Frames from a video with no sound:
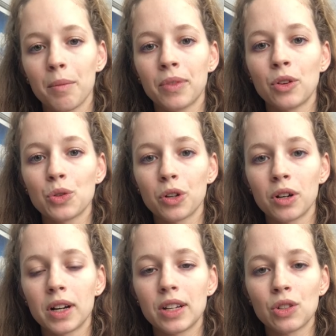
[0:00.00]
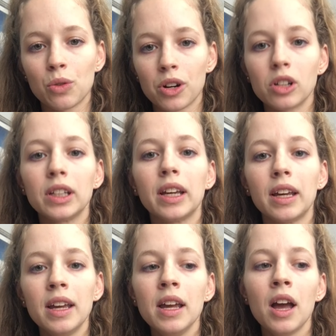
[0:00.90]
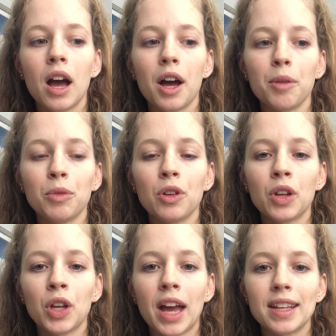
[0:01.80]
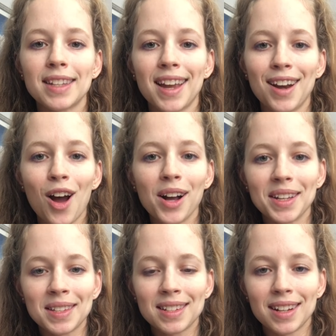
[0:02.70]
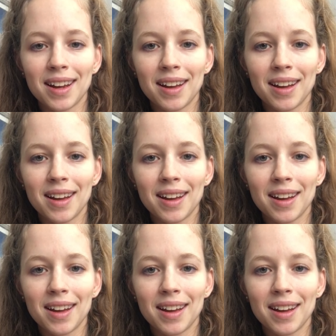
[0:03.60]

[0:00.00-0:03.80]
Those were historically as an August,